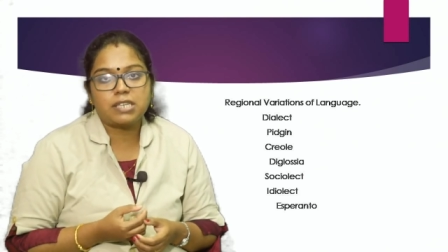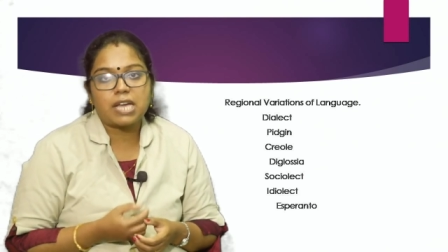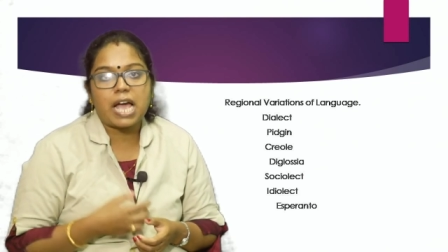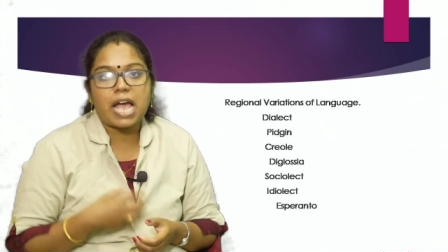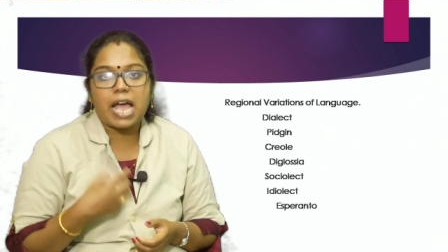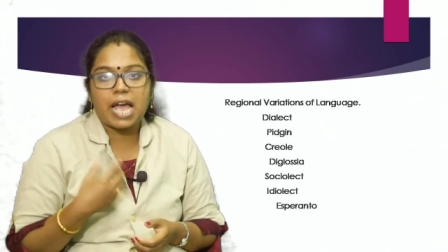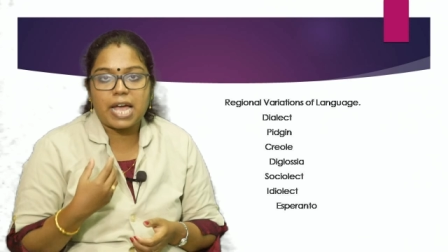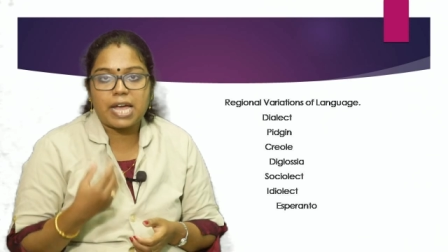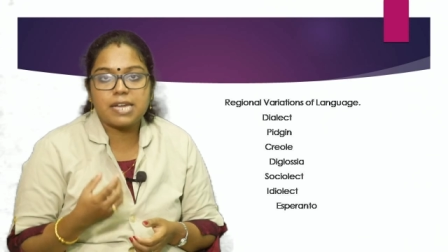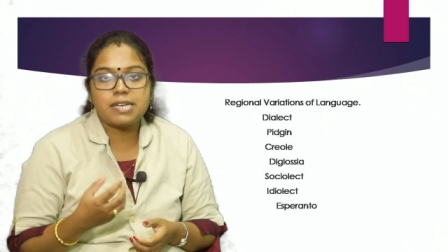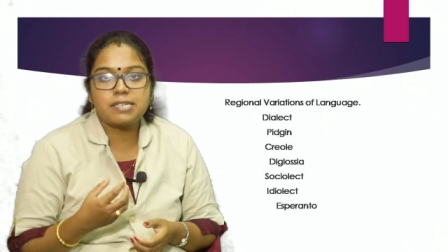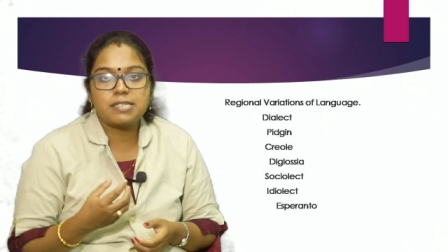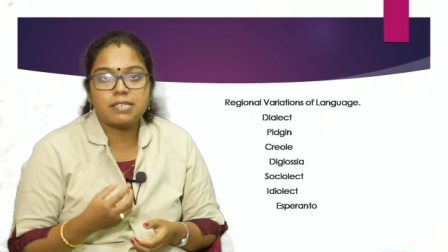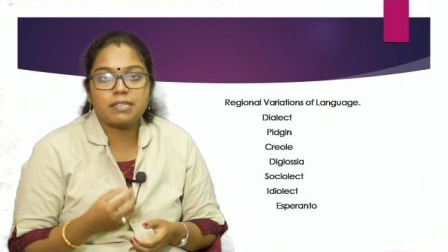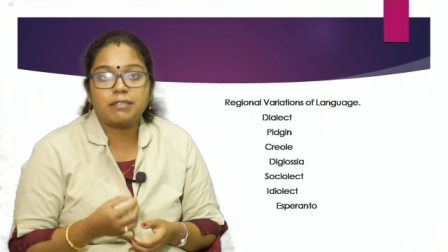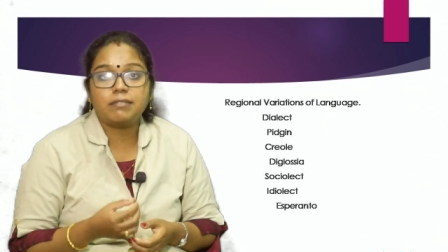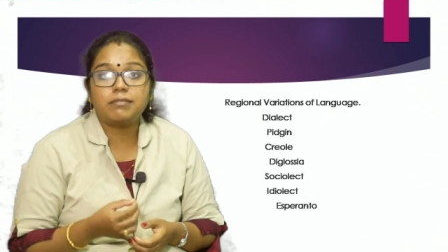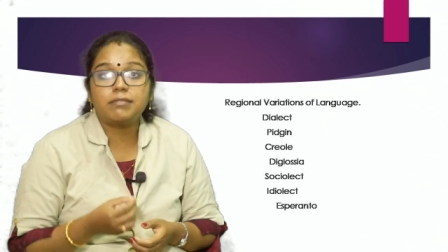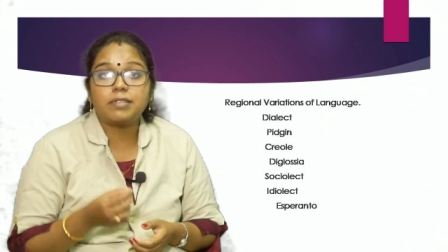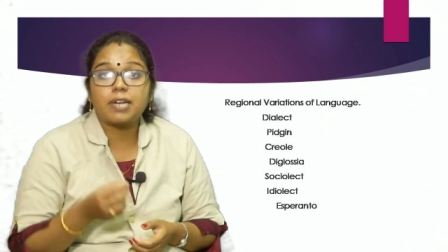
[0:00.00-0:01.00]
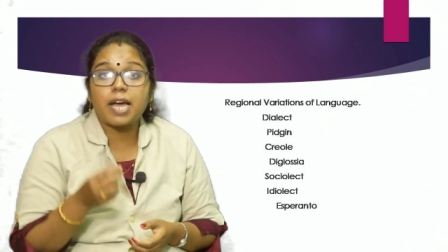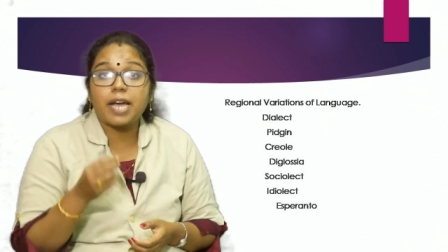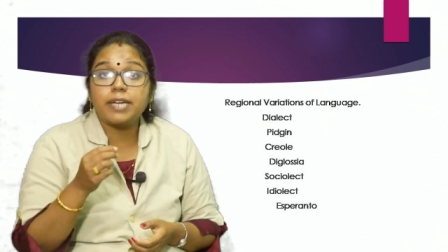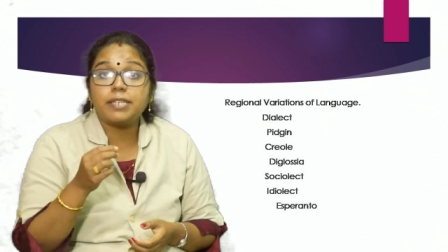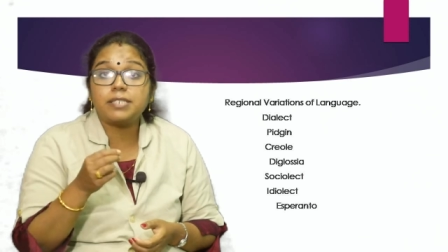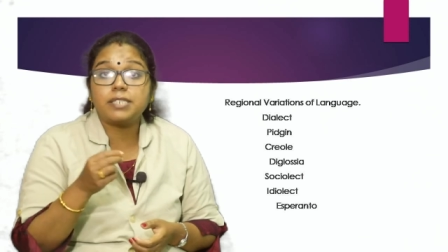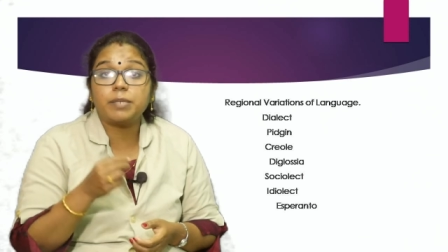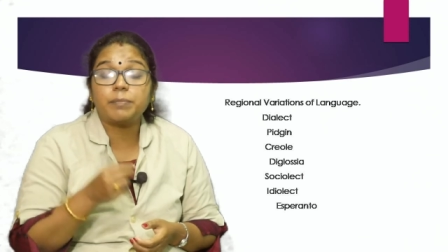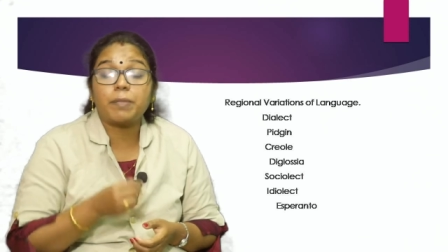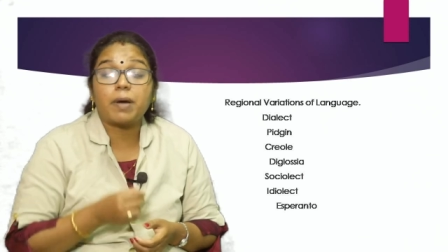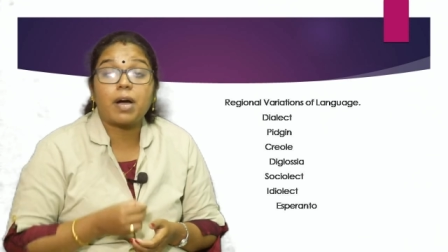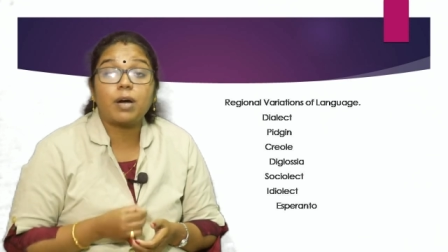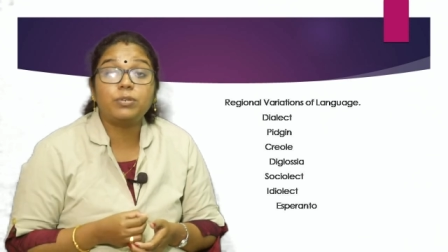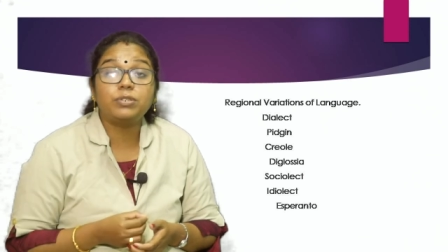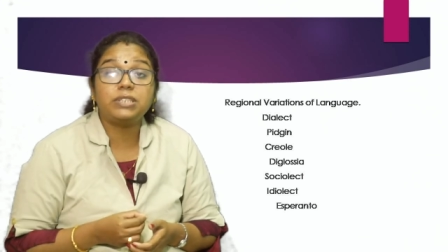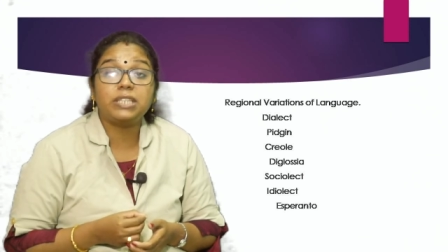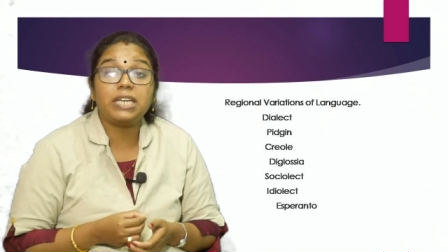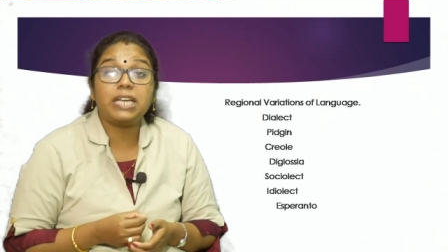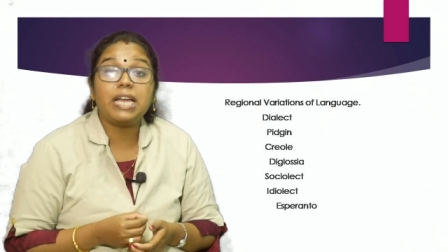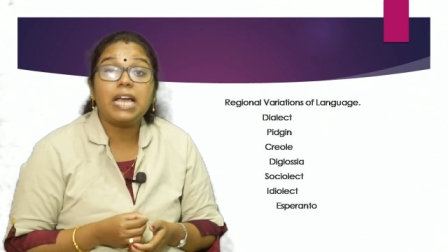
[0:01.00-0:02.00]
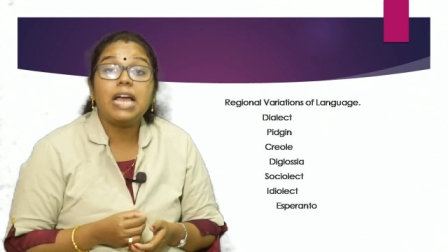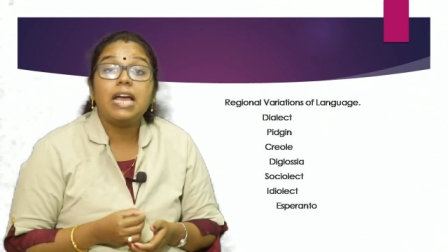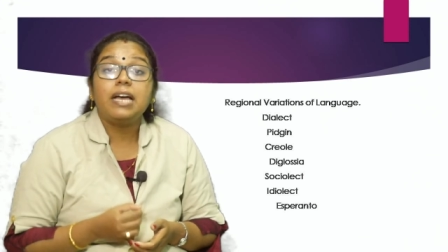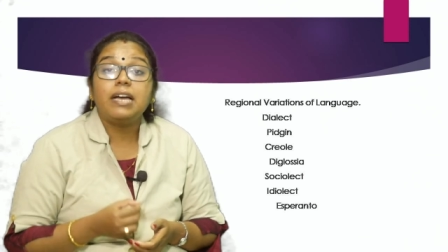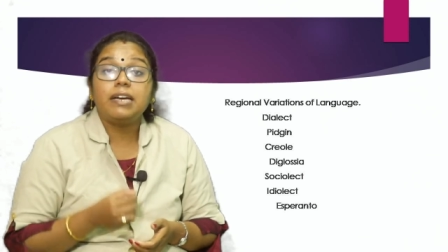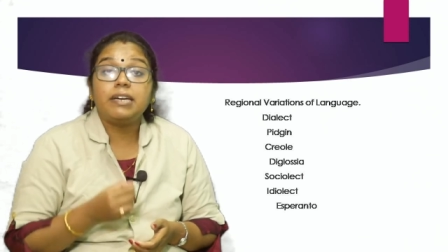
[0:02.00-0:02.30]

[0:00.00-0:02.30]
and write about the